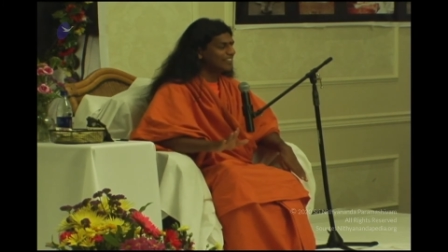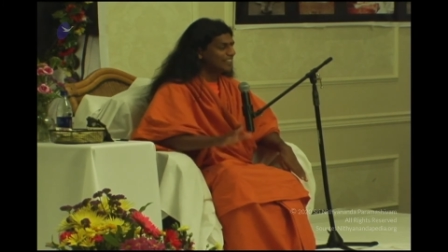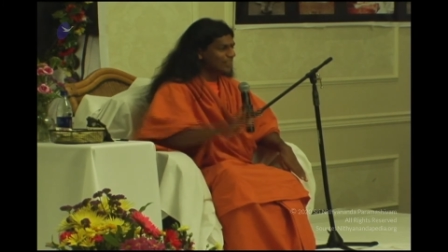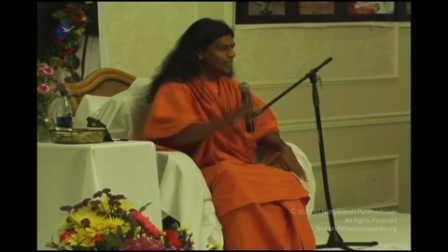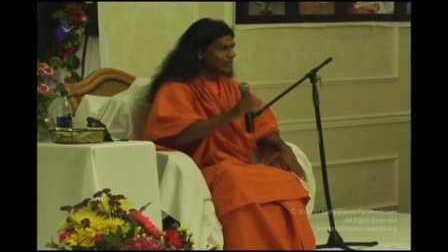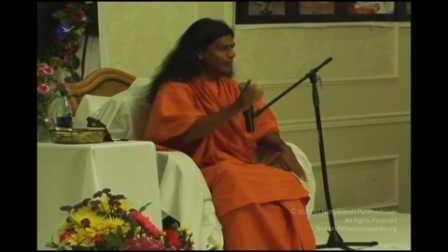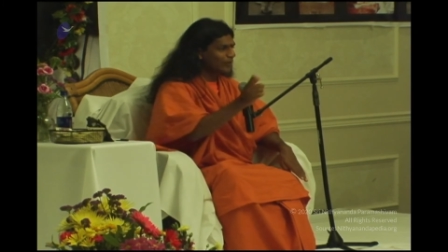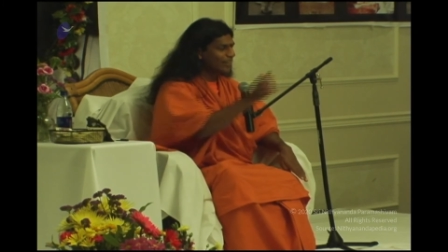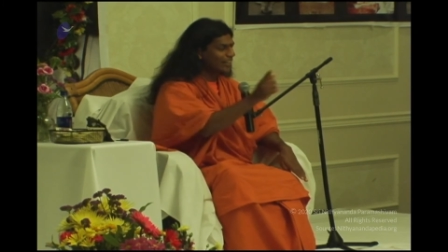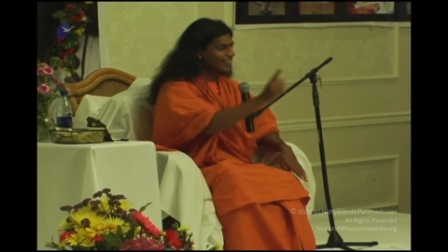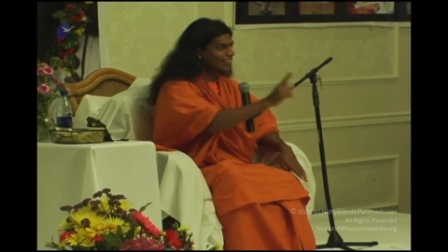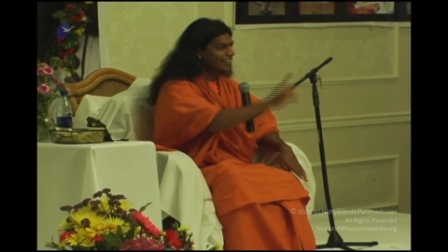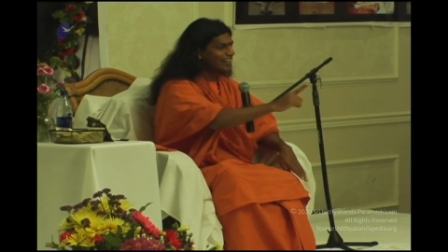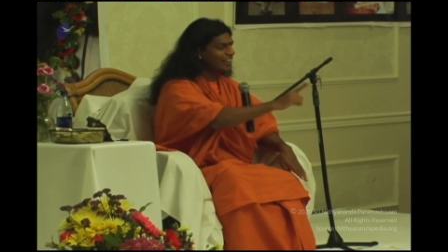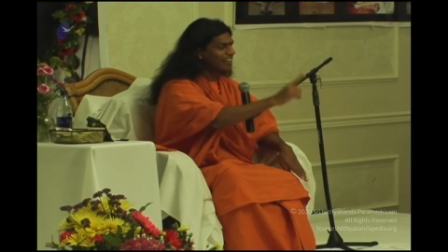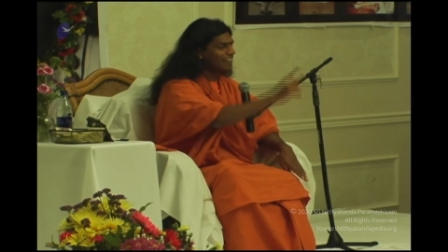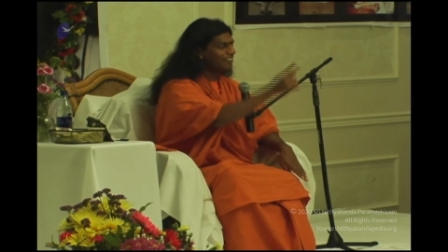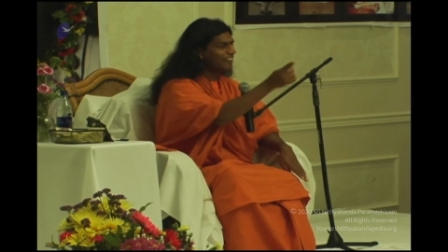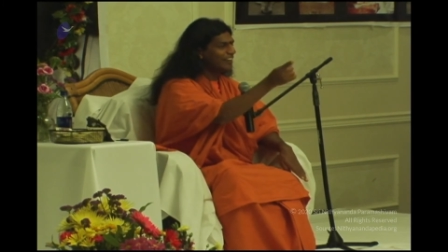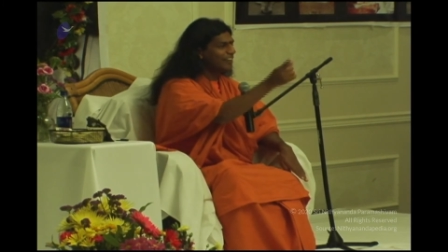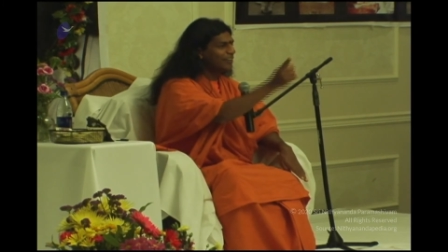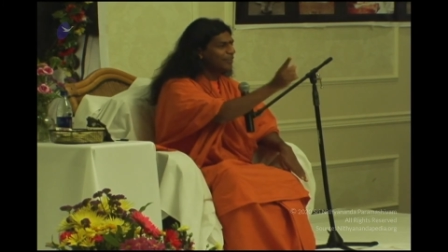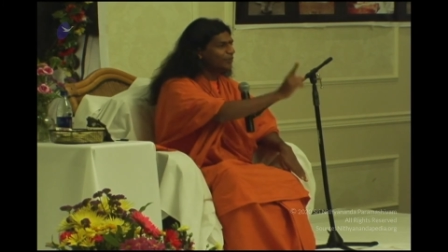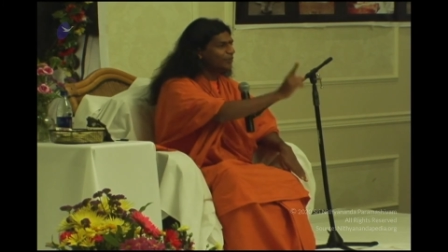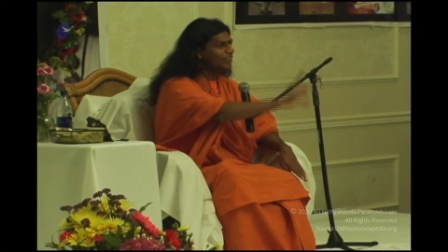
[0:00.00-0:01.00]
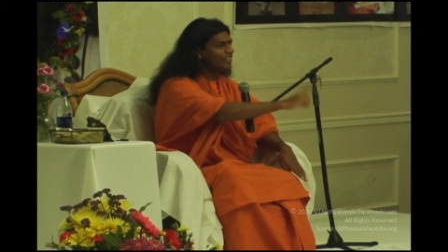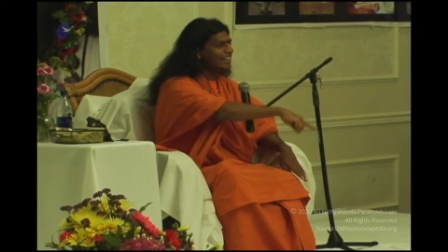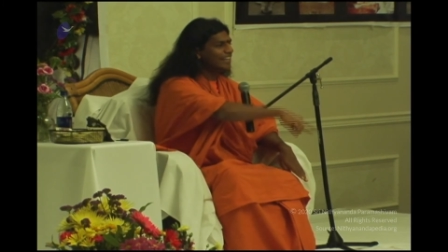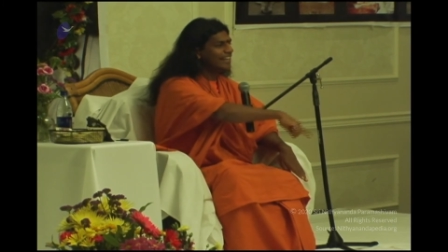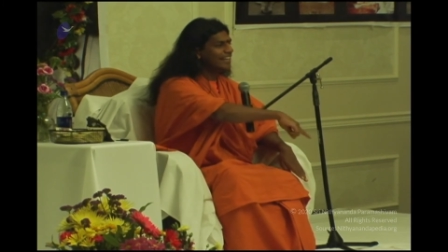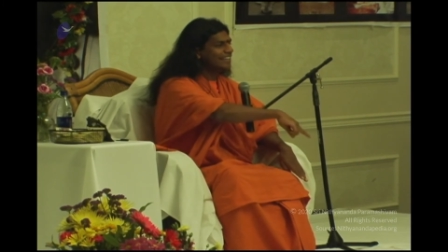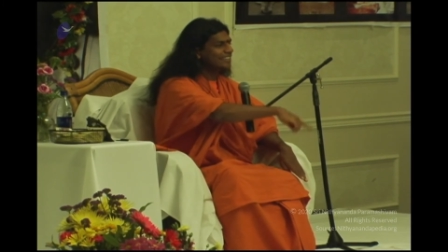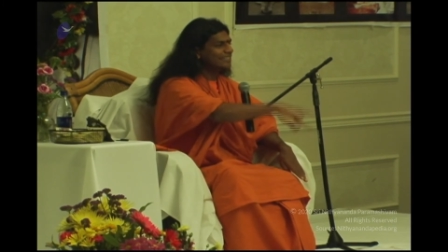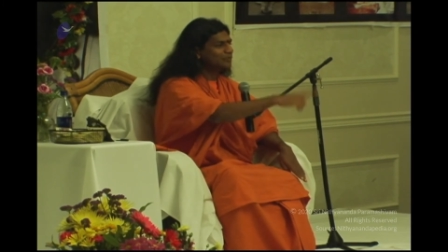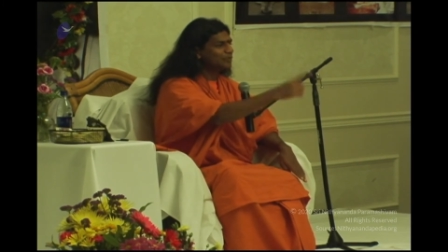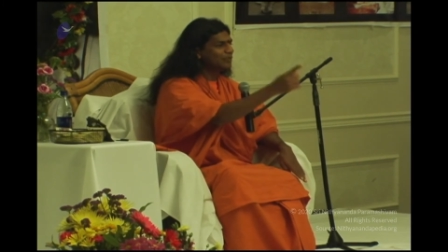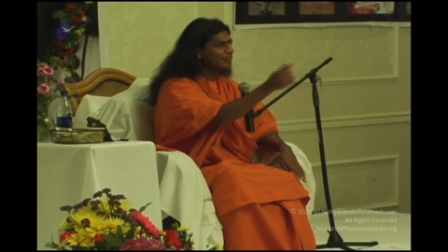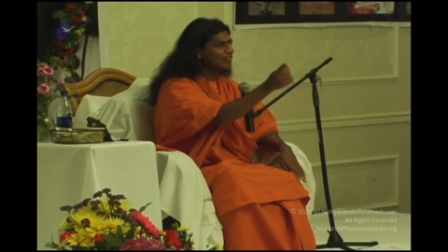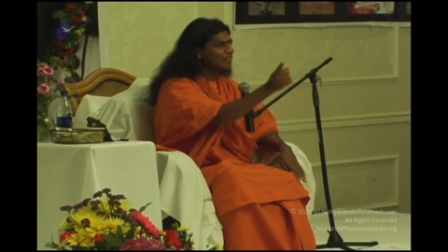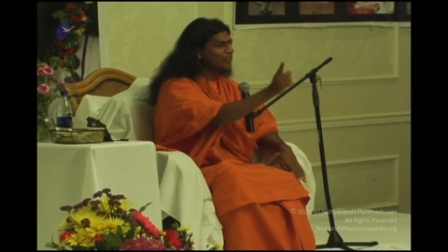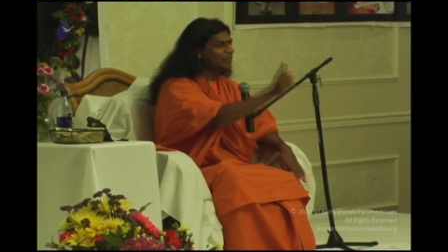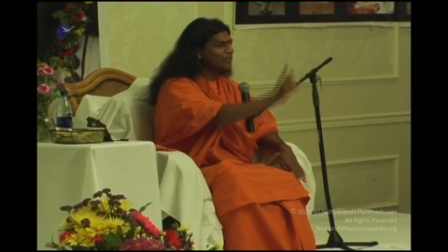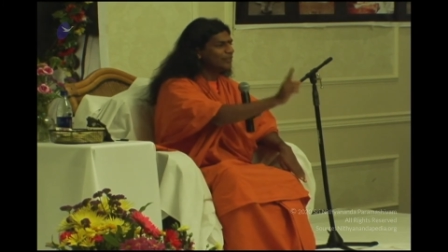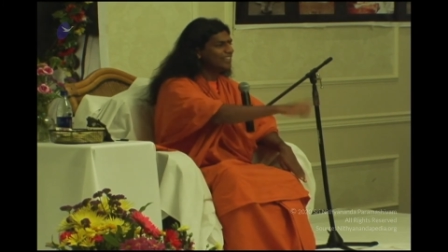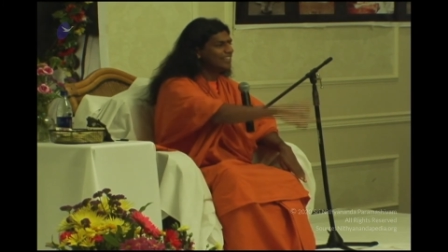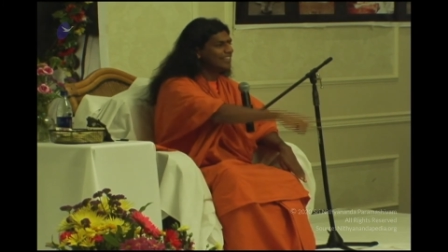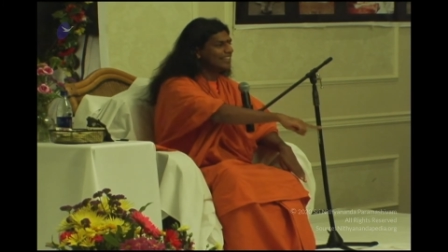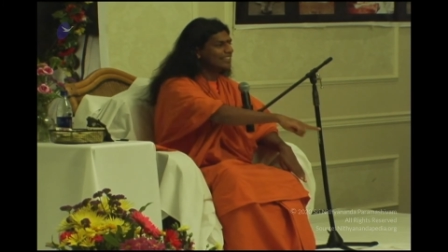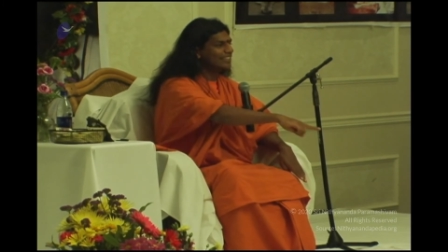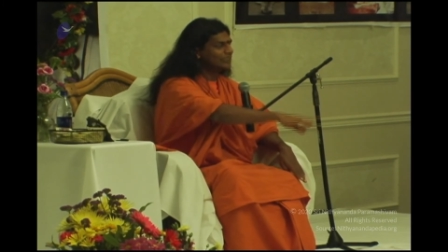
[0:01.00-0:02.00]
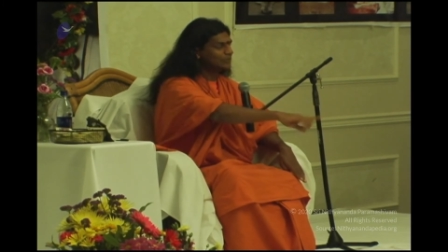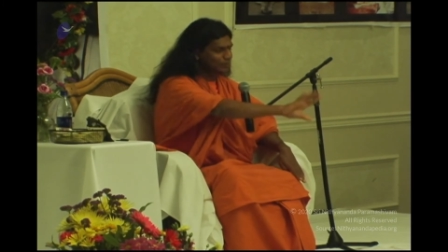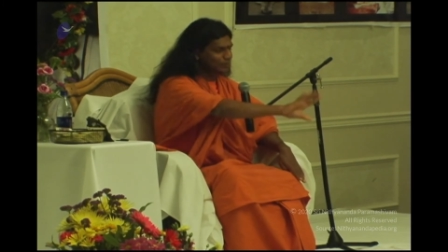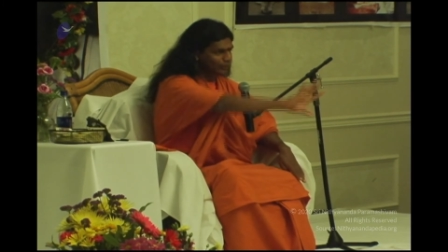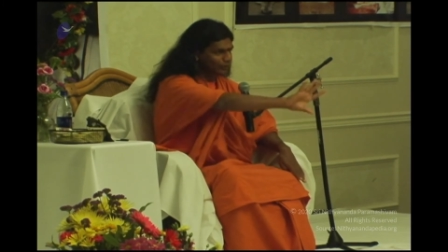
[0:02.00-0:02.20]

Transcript: Your record of when you did ASP, when you did NSP,